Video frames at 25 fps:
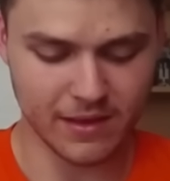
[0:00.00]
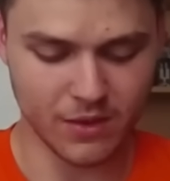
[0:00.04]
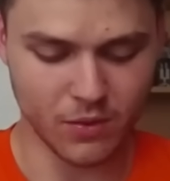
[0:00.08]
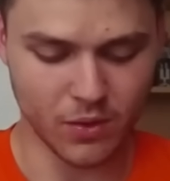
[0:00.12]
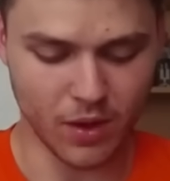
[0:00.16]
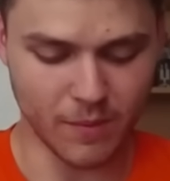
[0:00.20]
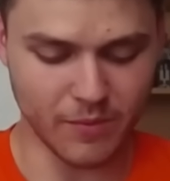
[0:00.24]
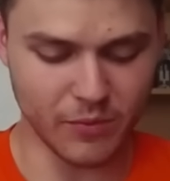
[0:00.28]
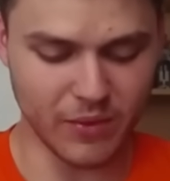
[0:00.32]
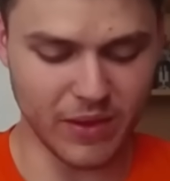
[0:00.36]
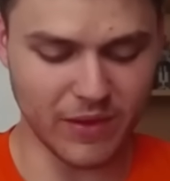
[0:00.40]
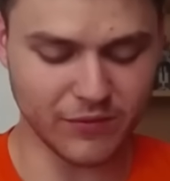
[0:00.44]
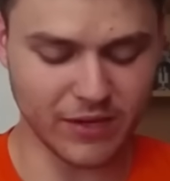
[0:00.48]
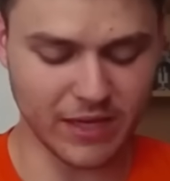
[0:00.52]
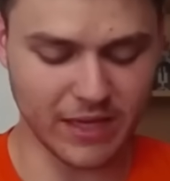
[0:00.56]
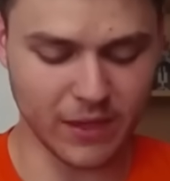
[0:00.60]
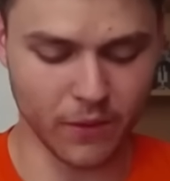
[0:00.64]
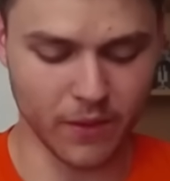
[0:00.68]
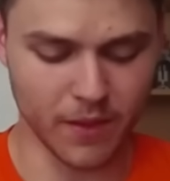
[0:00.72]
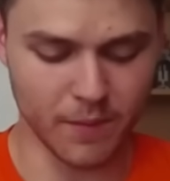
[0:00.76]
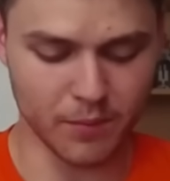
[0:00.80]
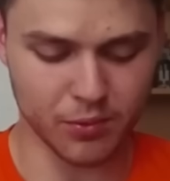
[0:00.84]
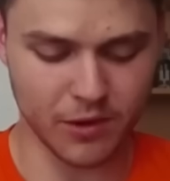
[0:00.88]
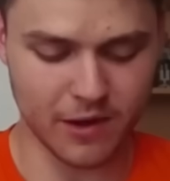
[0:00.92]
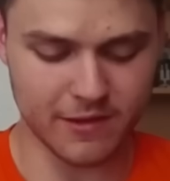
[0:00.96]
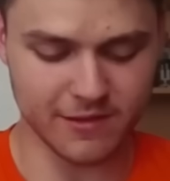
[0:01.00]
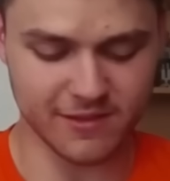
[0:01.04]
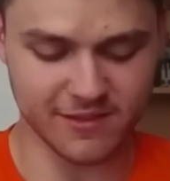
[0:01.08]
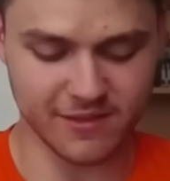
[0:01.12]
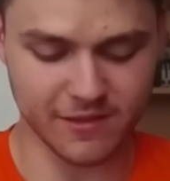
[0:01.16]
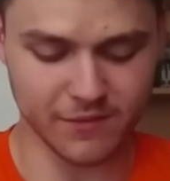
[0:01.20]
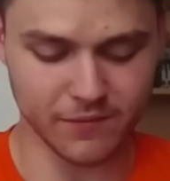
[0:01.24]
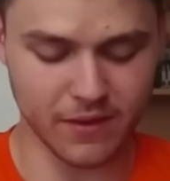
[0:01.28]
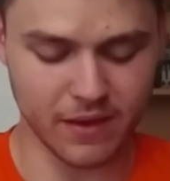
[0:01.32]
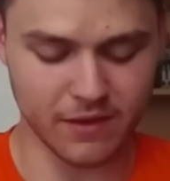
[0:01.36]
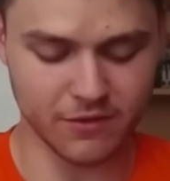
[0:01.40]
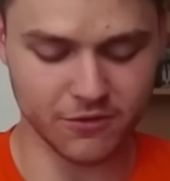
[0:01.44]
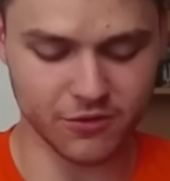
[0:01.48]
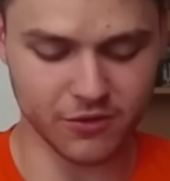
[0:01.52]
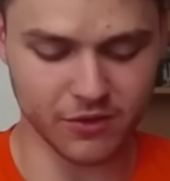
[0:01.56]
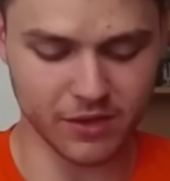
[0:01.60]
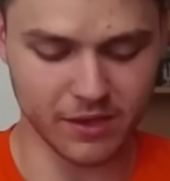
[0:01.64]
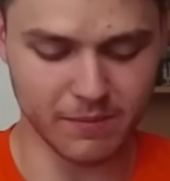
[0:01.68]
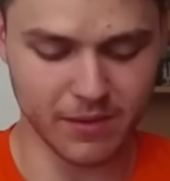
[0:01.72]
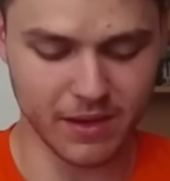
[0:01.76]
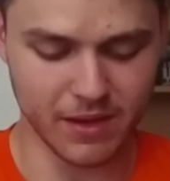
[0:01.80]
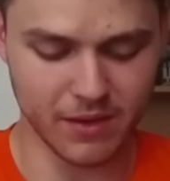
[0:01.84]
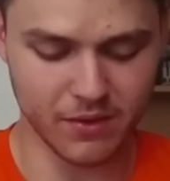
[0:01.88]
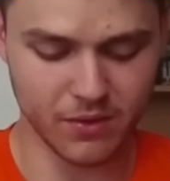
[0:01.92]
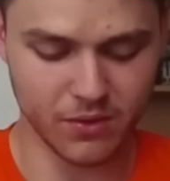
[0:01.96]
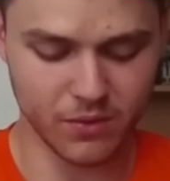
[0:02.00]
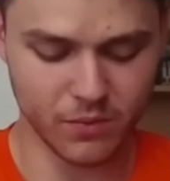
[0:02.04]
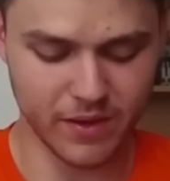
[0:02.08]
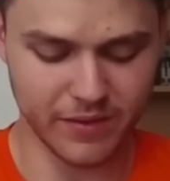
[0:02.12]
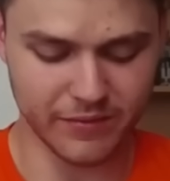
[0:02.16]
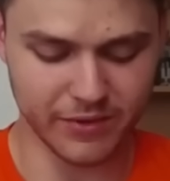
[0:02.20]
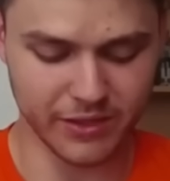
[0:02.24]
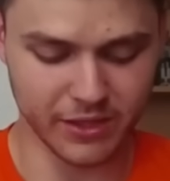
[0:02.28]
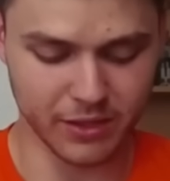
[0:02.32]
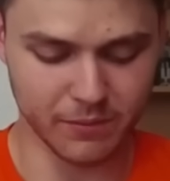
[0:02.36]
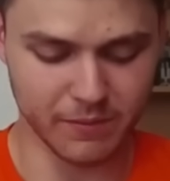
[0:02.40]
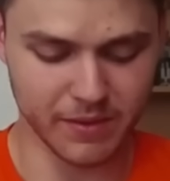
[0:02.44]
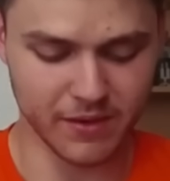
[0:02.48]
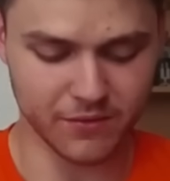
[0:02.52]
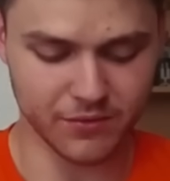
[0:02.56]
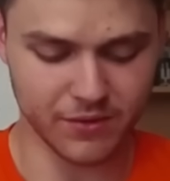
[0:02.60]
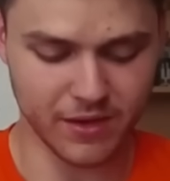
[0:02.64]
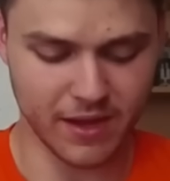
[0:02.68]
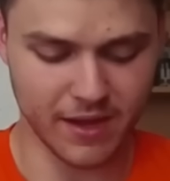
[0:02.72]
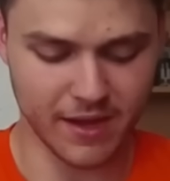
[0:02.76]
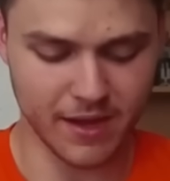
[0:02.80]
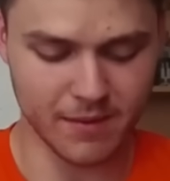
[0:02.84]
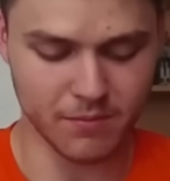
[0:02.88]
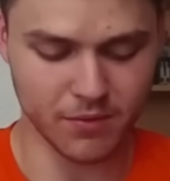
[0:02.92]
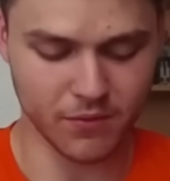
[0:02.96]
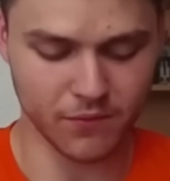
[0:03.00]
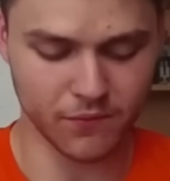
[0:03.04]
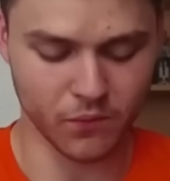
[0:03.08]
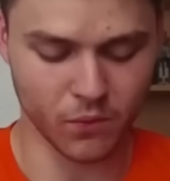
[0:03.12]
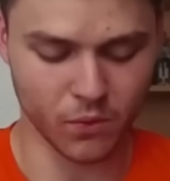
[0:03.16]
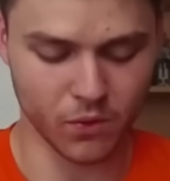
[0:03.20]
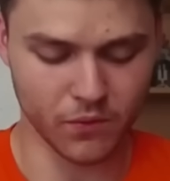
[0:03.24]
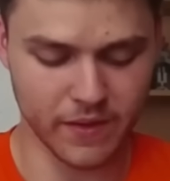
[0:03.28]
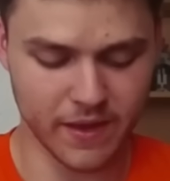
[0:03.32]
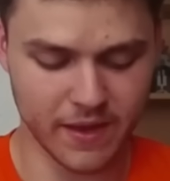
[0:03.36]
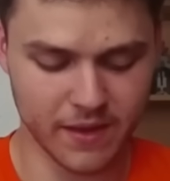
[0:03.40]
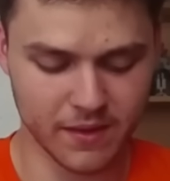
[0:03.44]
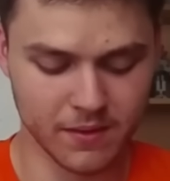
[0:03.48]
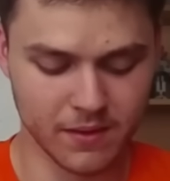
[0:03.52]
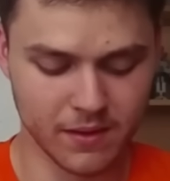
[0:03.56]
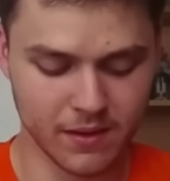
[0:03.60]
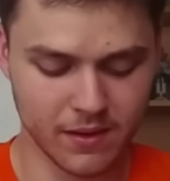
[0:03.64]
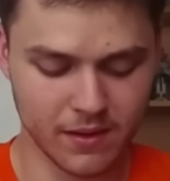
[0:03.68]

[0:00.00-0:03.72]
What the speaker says: I mean, we have to kill the Princess eventually, but we have a little bit of time before then.